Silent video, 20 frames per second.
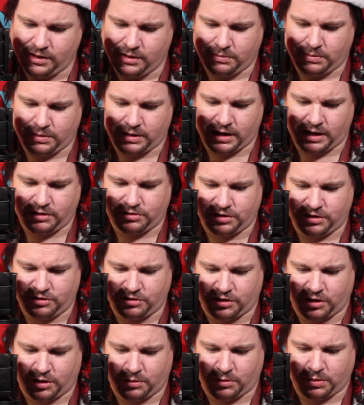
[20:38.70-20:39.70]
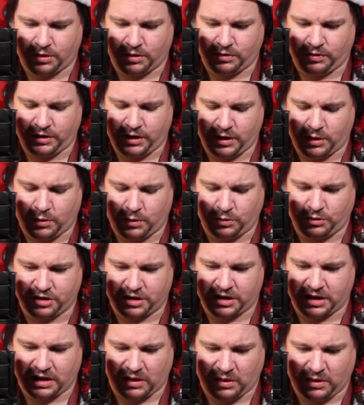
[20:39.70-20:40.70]
Place this upon the
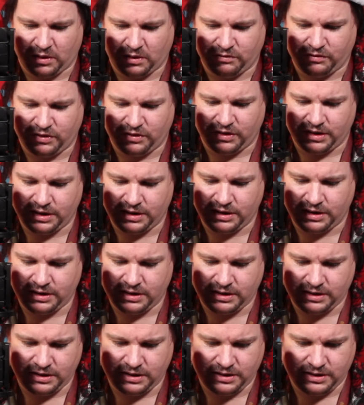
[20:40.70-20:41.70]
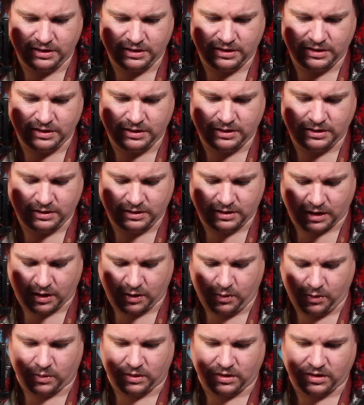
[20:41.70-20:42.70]
altar of.
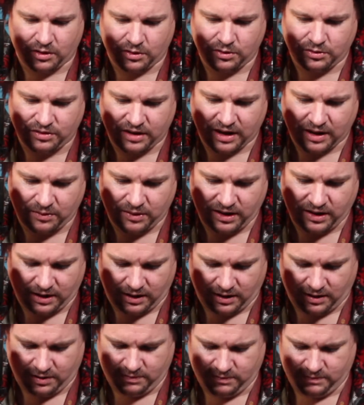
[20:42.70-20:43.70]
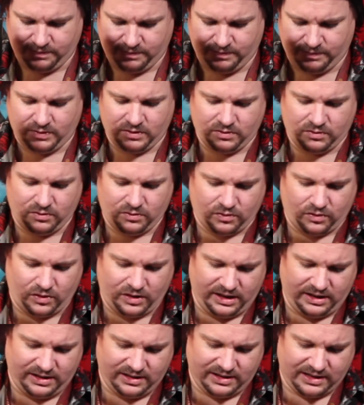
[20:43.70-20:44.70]
Oh, it goes down here.
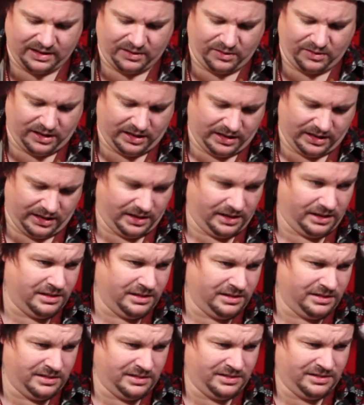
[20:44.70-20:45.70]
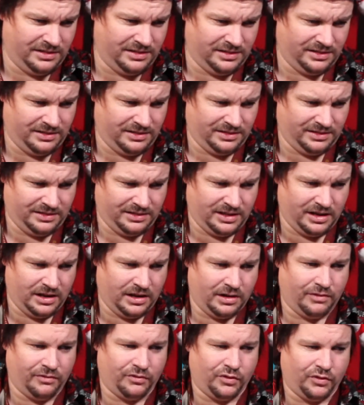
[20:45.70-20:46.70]
Right down here.
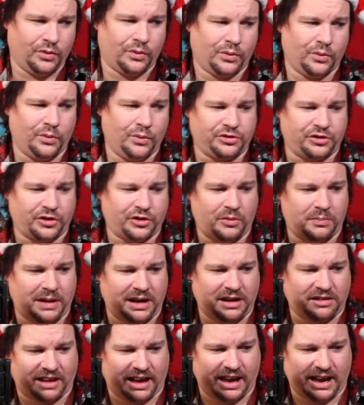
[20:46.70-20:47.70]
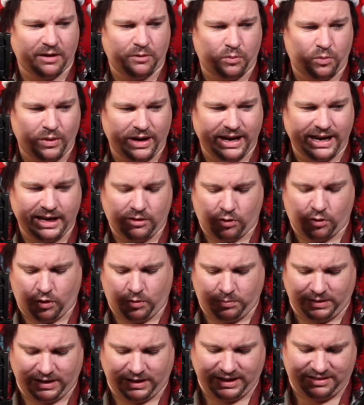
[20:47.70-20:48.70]
Vaughn also makes a wicked
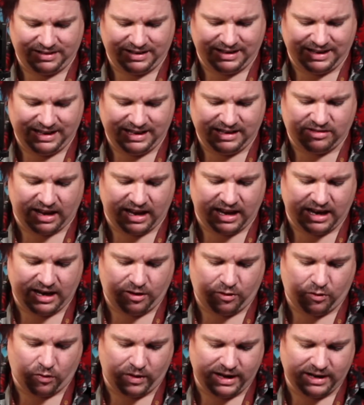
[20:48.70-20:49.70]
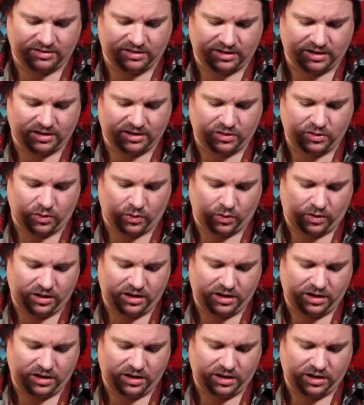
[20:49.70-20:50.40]
omelette. He's a great cook.